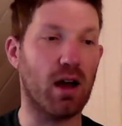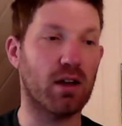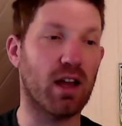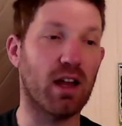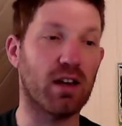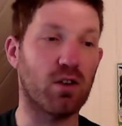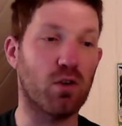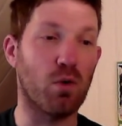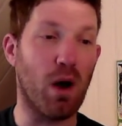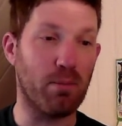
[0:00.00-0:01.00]
can
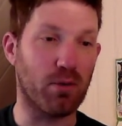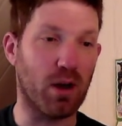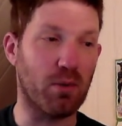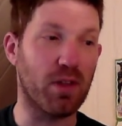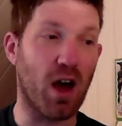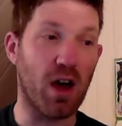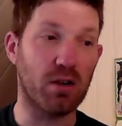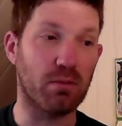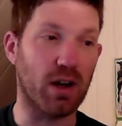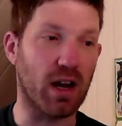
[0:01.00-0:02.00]
cooperate with
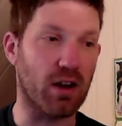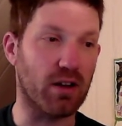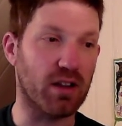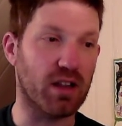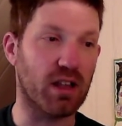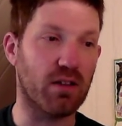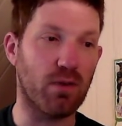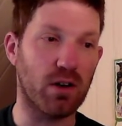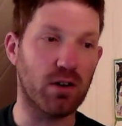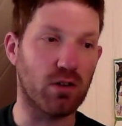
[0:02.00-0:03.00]
other brain areas, like the
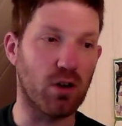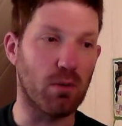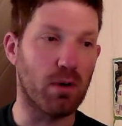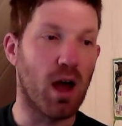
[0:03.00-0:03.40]
frontal lobe,